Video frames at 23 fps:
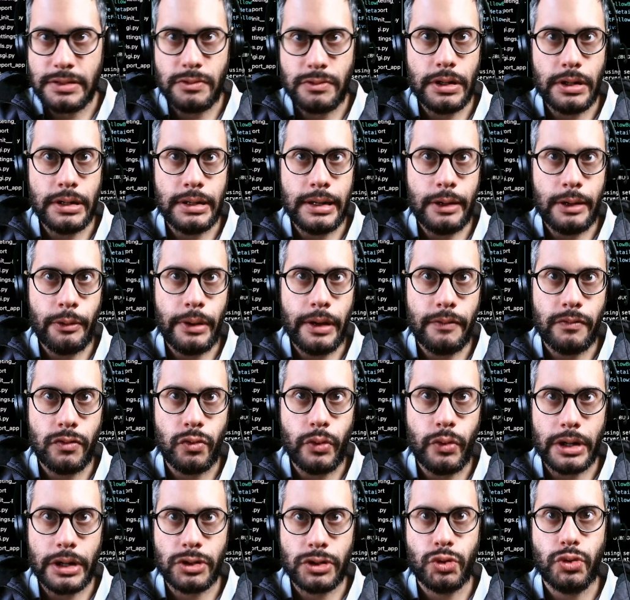Right now we have to
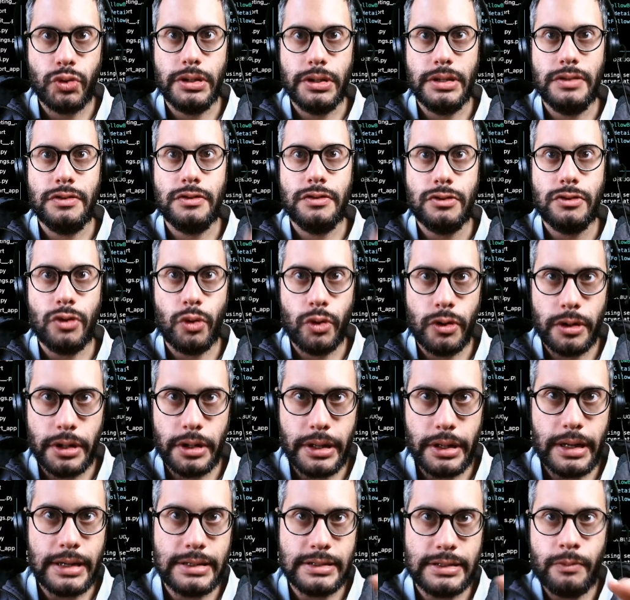actually store it
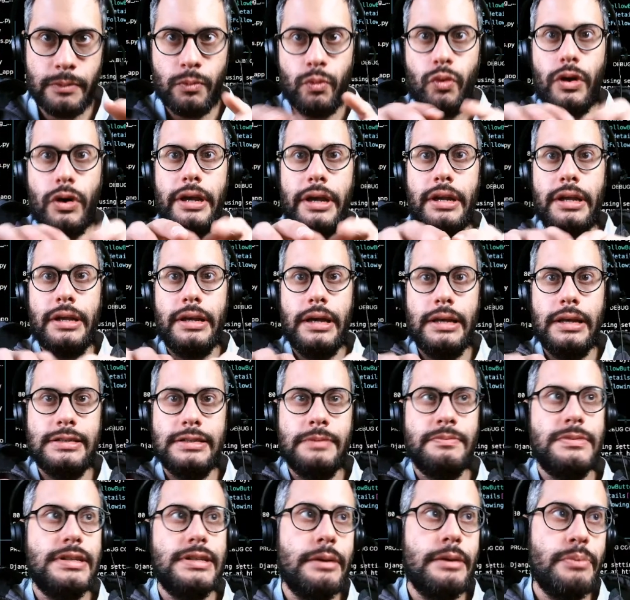as I'm writing, as I'm
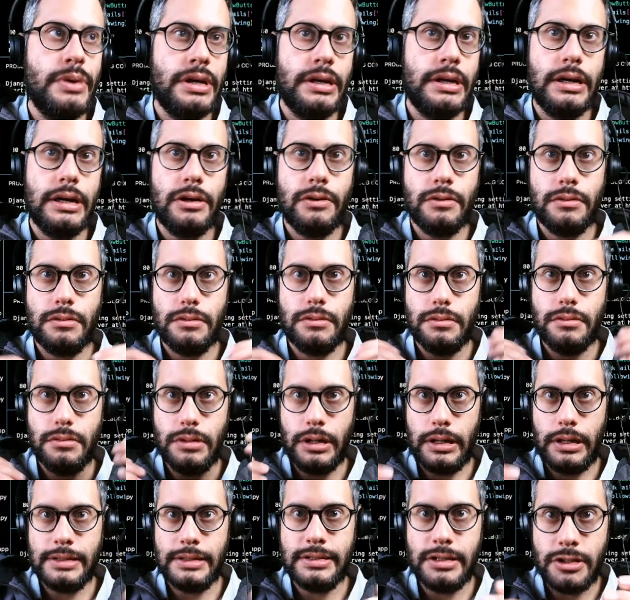typing it out.
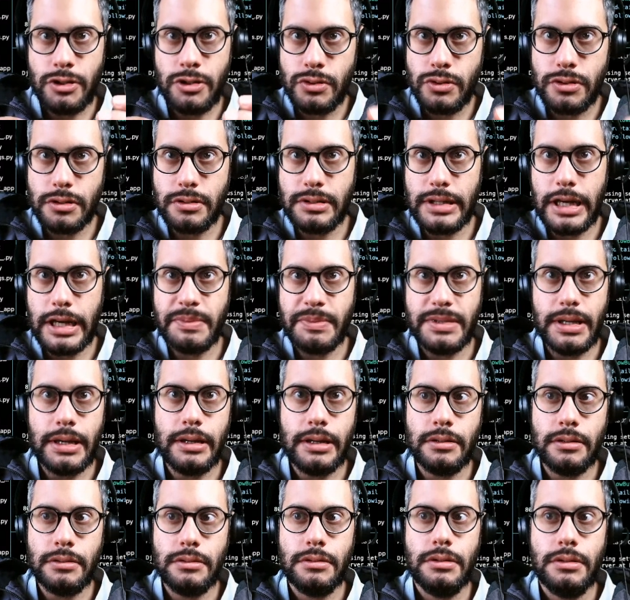As the user types
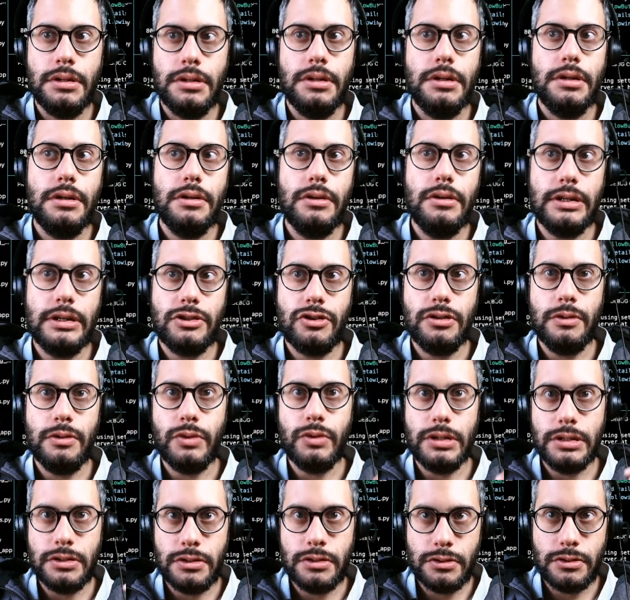out, you actually want to
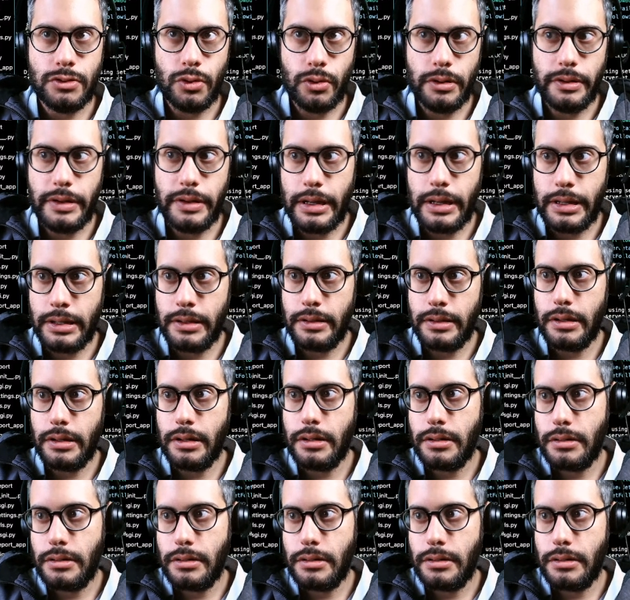store that in there.